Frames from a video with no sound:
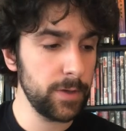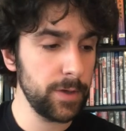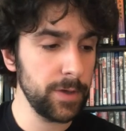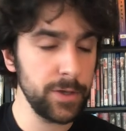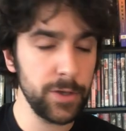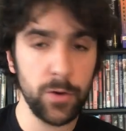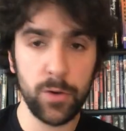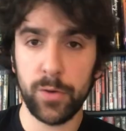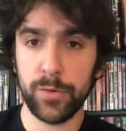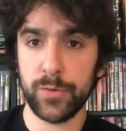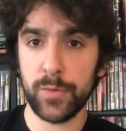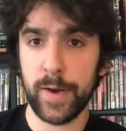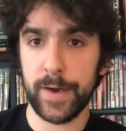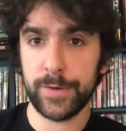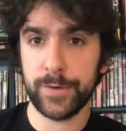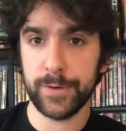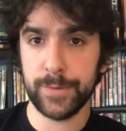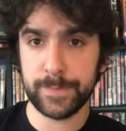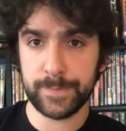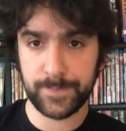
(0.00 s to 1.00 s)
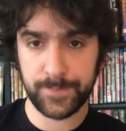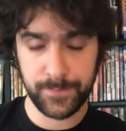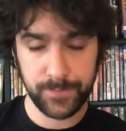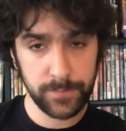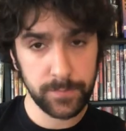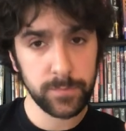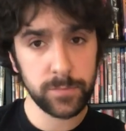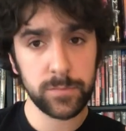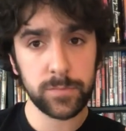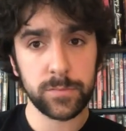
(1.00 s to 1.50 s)
Euro director
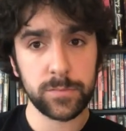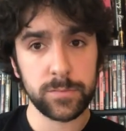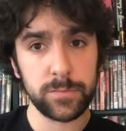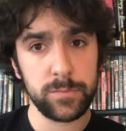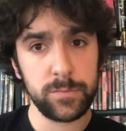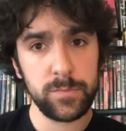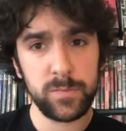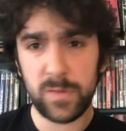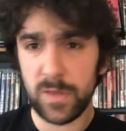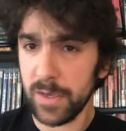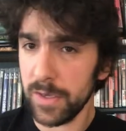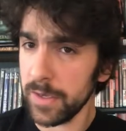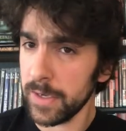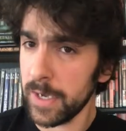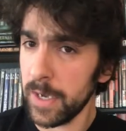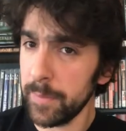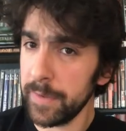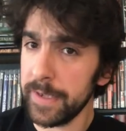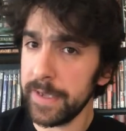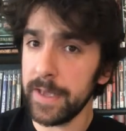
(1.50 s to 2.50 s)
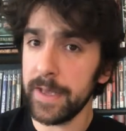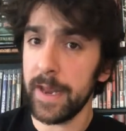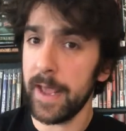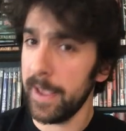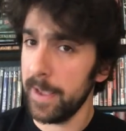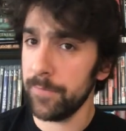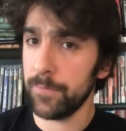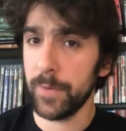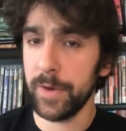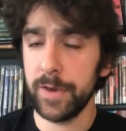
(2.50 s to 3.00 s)
coming in
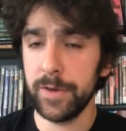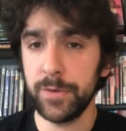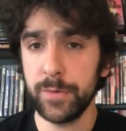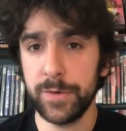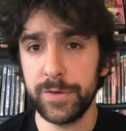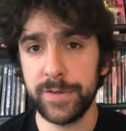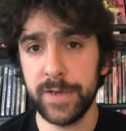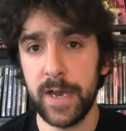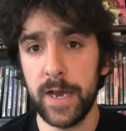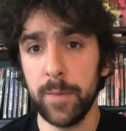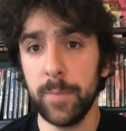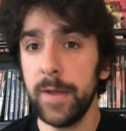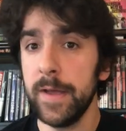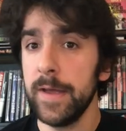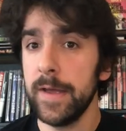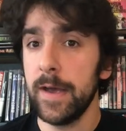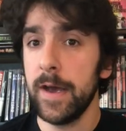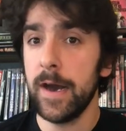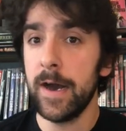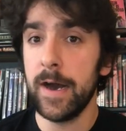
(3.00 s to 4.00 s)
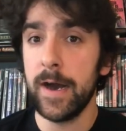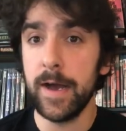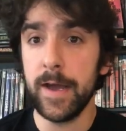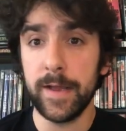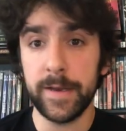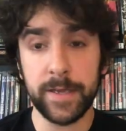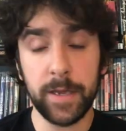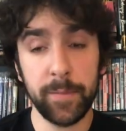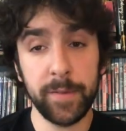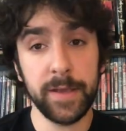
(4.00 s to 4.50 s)
halfway to do a job,
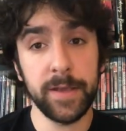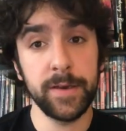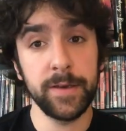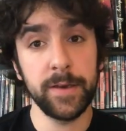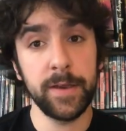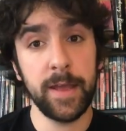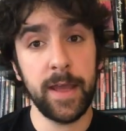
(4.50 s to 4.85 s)
and coming in